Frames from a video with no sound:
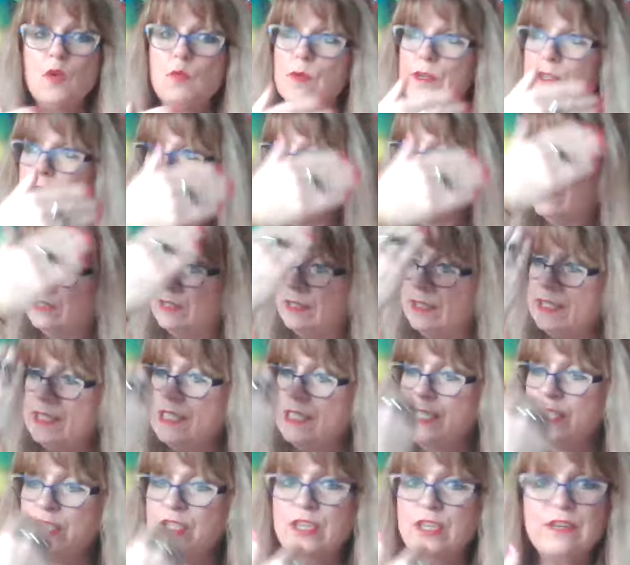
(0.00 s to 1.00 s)
when you're
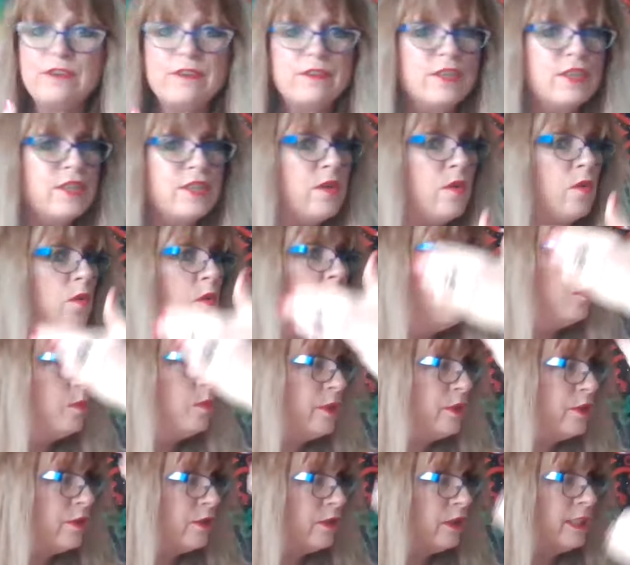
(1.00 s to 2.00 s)
listening to your soul,
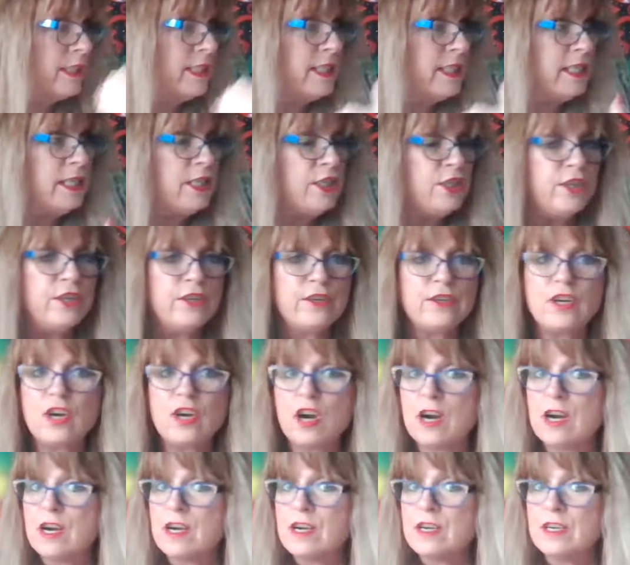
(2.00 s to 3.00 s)
when you're listening to your
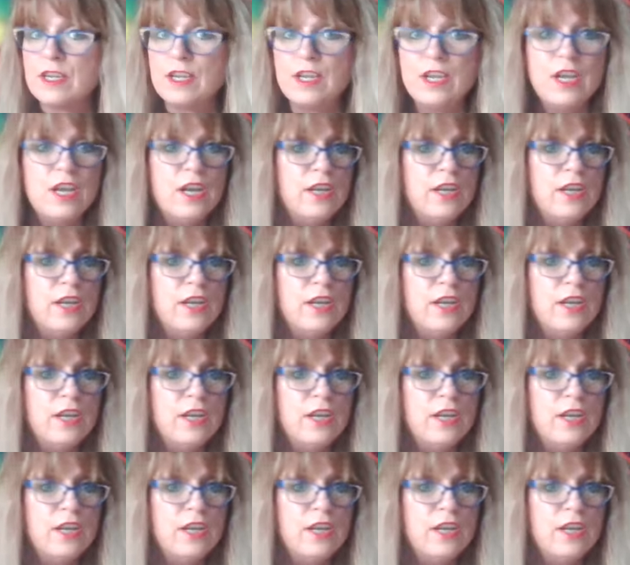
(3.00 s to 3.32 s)
heart,